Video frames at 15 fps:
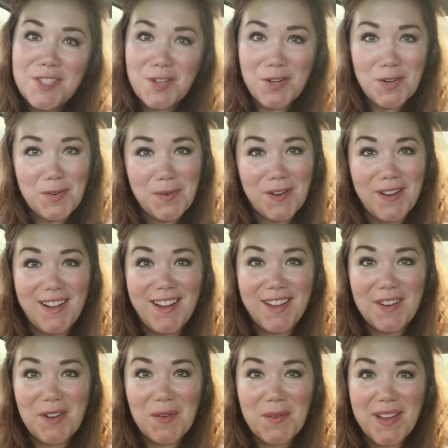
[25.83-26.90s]
So we're
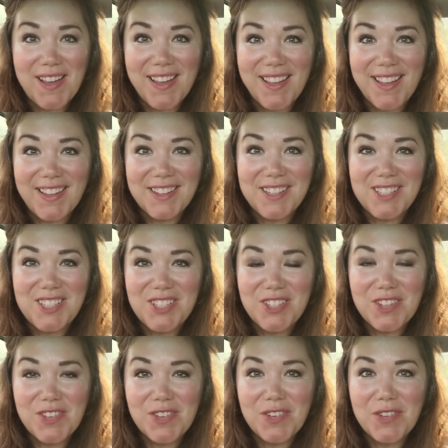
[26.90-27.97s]
on our way
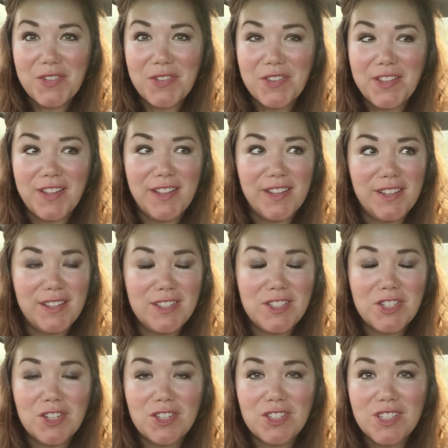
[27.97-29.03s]
to the
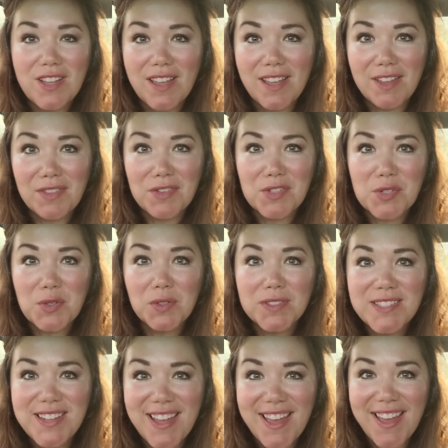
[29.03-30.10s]
church and the school
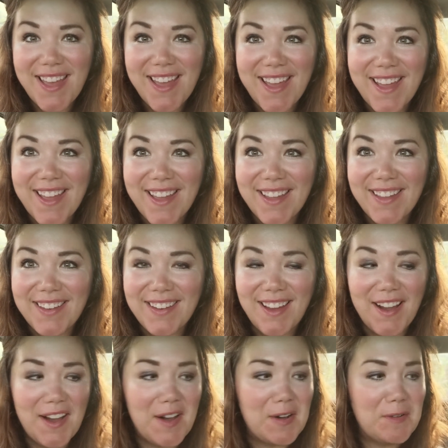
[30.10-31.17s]
today, and
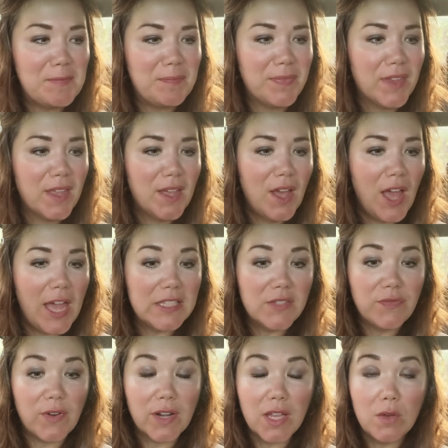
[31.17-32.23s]

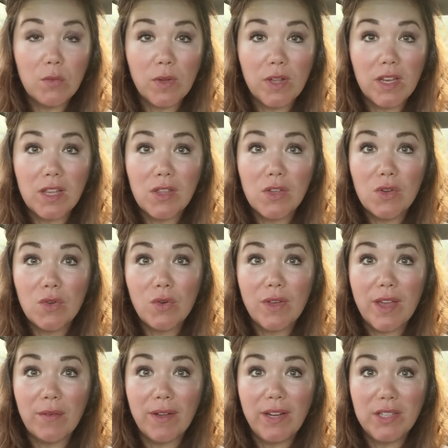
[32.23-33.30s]
it's funny when you
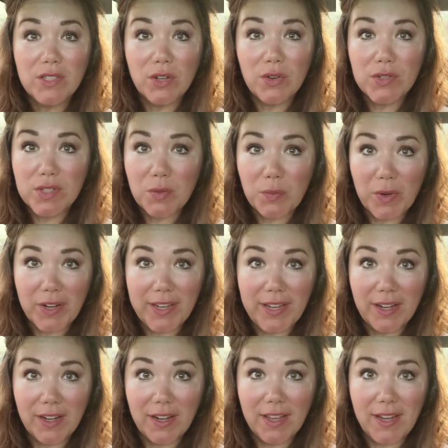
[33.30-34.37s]
get ready to go somewhere
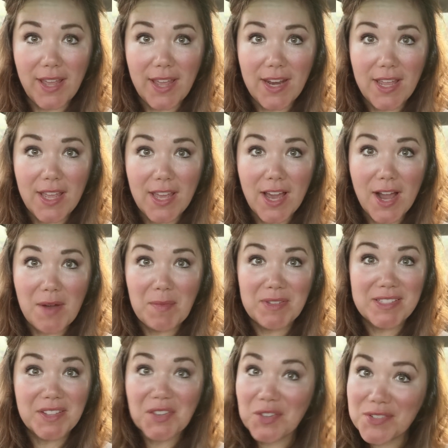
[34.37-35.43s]
here in Haiti,
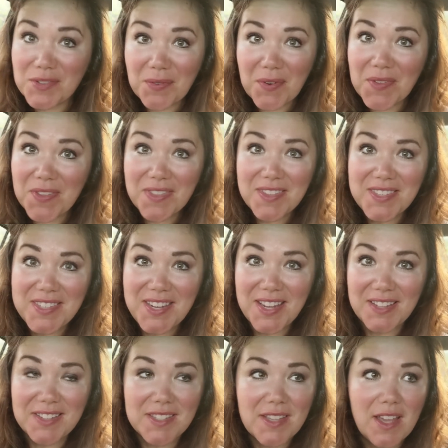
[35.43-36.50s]
it's a little different than the
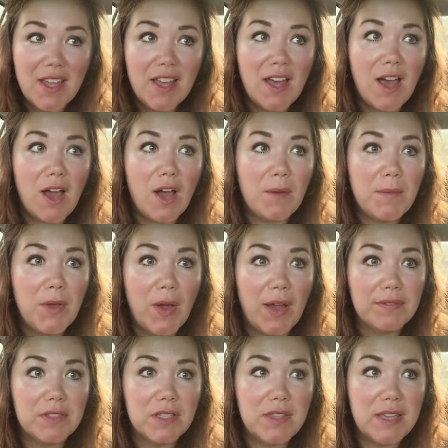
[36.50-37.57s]
States. You
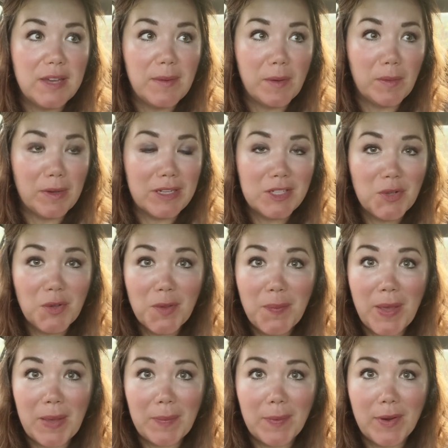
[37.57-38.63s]
have to think about bringing
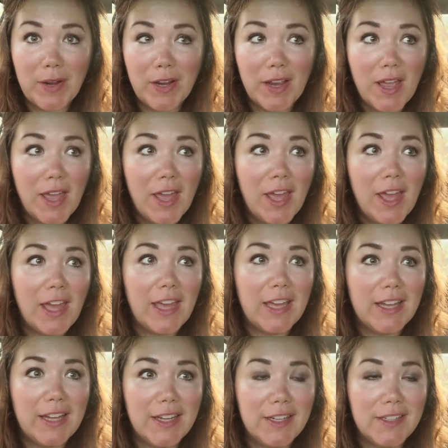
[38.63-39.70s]
toilet paper
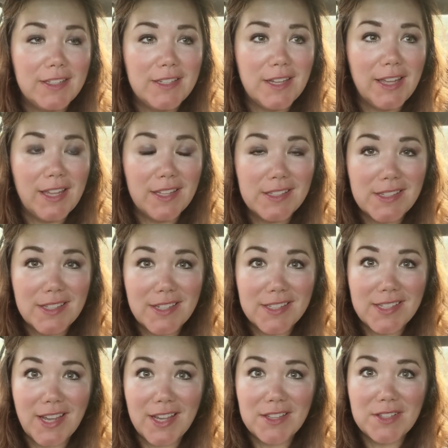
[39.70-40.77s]
and hand
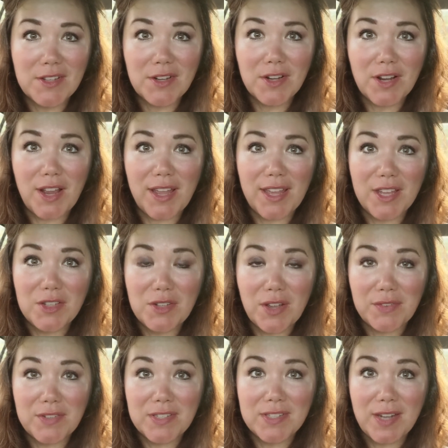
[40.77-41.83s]
sanitizer in case
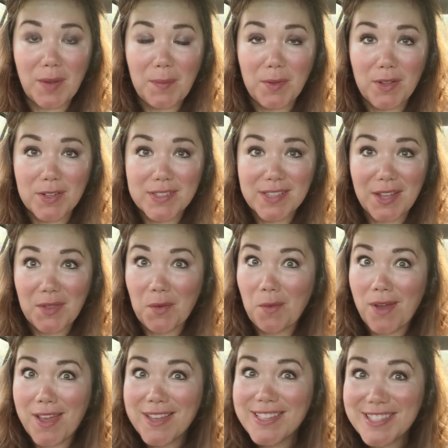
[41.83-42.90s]
you have to stop alongside the
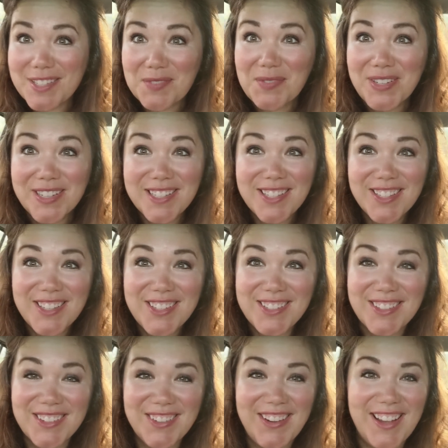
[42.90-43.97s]
way somewhere to
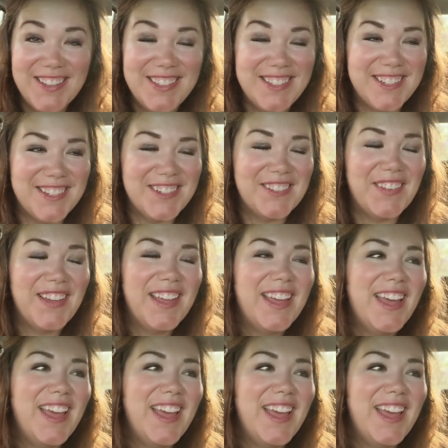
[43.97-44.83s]
use the restroom.